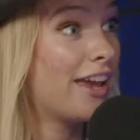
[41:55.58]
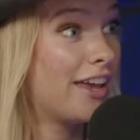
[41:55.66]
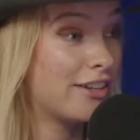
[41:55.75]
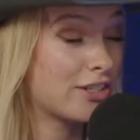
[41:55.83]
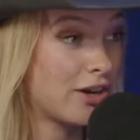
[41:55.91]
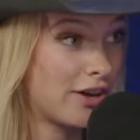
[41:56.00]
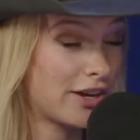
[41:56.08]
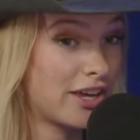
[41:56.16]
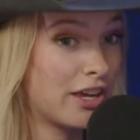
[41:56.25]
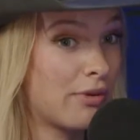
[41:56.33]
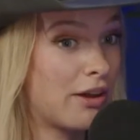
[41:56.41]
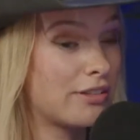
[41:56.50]
And
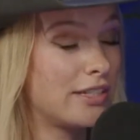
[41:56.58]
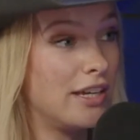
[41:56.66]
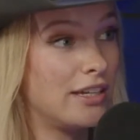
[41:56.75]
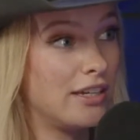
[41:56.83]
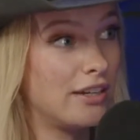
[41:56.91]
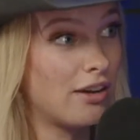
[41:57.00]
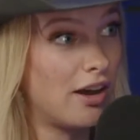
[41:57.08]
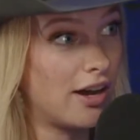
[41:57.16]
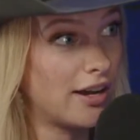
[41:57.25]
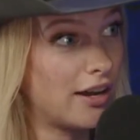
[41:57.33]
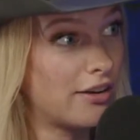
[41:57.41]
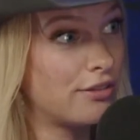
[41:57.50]
talking about taking
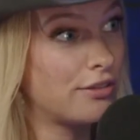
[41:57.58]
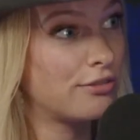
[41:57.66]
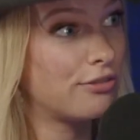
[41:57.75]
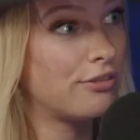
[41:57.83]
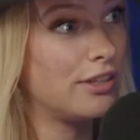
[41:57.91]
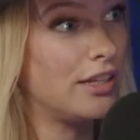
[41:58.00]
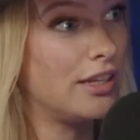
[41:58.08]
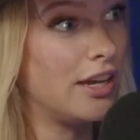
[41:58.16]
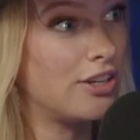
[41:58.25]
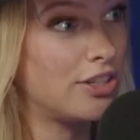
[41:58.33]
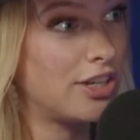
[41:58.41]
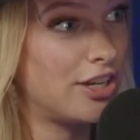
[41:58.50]
God out of the
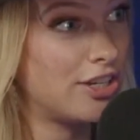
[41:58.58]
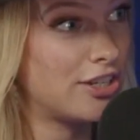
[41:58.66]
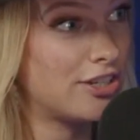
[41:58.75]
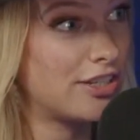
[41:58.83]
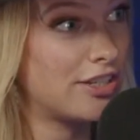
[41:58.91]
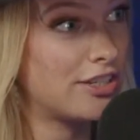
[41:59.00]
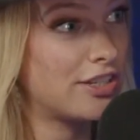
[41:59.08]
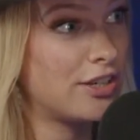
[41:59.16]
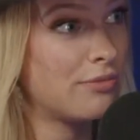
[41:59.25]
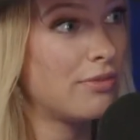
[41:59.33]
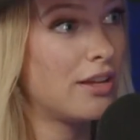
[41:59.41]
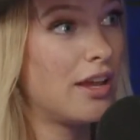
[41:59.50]
education
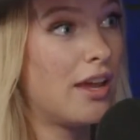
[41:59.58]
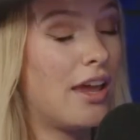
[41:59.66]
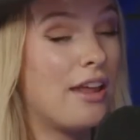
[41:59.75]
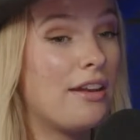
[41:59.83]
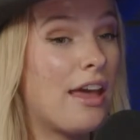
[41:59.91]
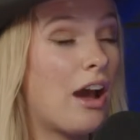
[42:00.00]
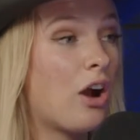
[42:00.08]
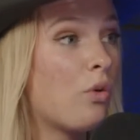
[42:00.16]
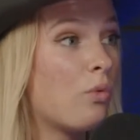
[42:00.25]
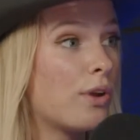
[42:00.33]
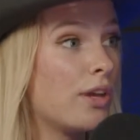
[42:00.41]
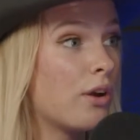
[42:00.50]
system. And now
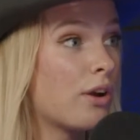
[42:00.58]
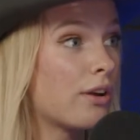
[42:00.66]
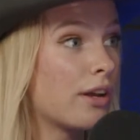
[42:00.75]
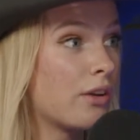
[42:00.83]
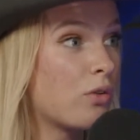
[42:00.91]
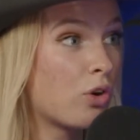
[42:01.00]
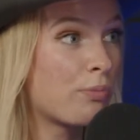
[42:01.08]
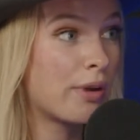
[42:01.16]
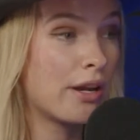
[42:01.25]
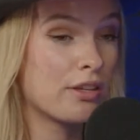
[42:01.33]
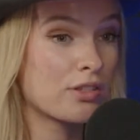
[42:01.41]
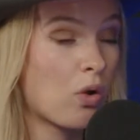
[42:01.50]
we are
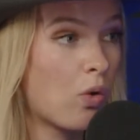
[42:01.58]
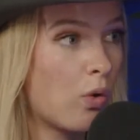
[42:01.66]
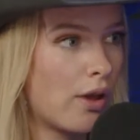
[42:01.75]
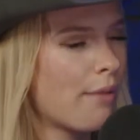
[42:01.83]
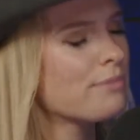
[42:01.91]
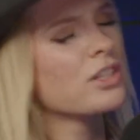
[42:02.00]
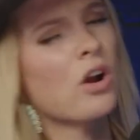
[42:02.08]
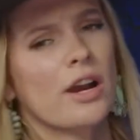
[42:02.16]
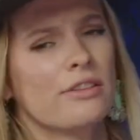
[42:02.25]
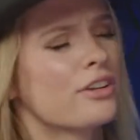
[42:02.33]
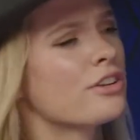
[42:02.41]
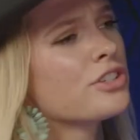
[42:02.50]
incorporating this whole, I'm
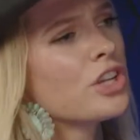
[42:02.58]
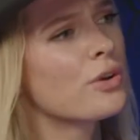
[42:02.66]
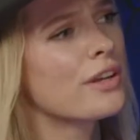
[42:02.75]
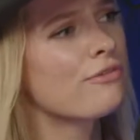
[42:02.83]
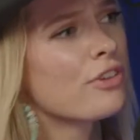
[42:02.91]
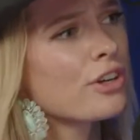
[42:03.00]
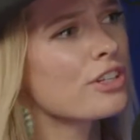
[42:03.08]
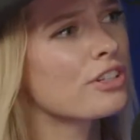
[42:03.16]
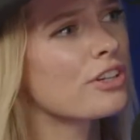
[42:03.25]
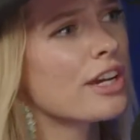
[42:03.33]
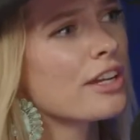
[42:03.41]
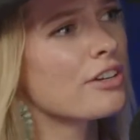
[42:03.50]
sorry, there's no first
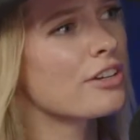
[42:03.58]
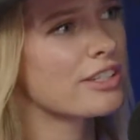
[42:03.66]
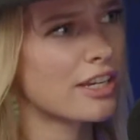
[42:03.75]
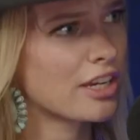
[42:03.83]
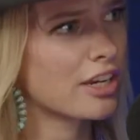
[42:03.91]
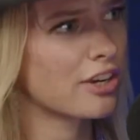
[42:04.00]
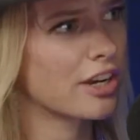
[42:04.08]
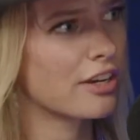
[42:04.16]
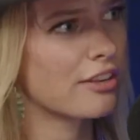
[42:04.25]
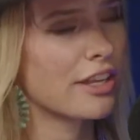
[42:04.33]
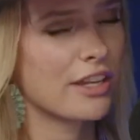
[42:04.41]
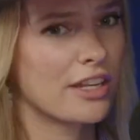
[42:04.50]
grader or second
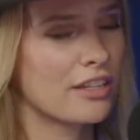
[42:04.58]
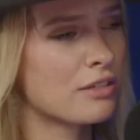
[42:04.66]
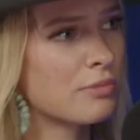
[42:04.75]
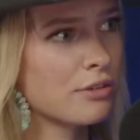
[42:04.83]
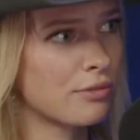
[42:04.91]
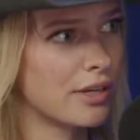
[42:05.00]
grader that needs to be